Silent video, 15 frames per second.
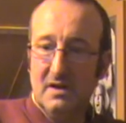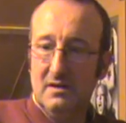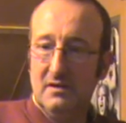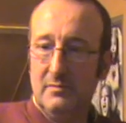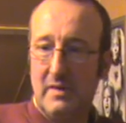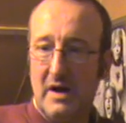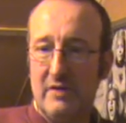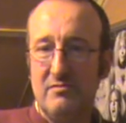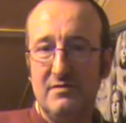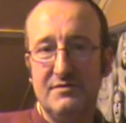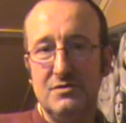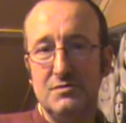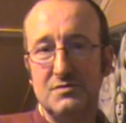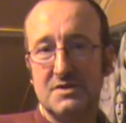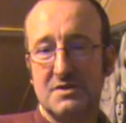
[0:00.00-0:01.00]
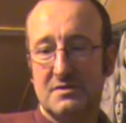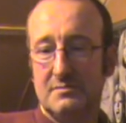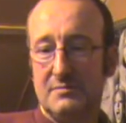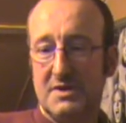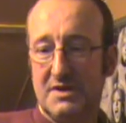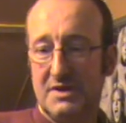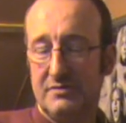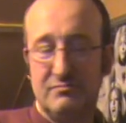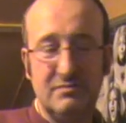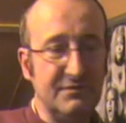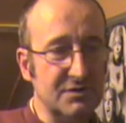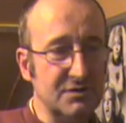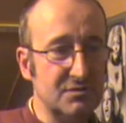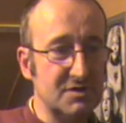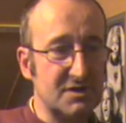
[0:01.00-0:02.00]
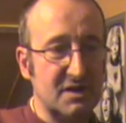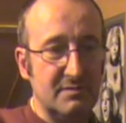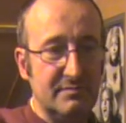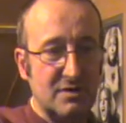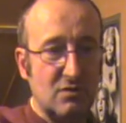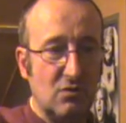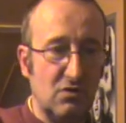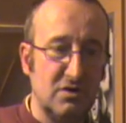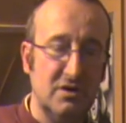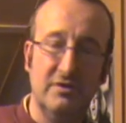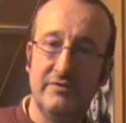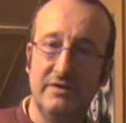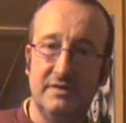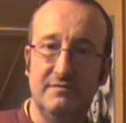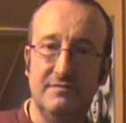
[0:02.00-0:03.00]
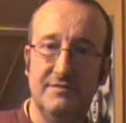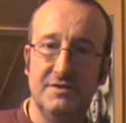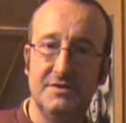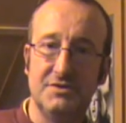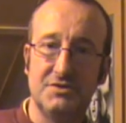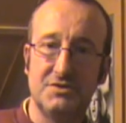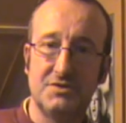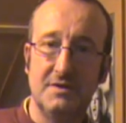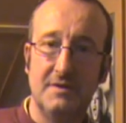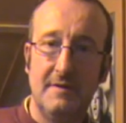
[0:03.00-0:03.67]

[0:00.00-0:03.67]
my reviews, me kit reviews and me Hawker Hurricane finished.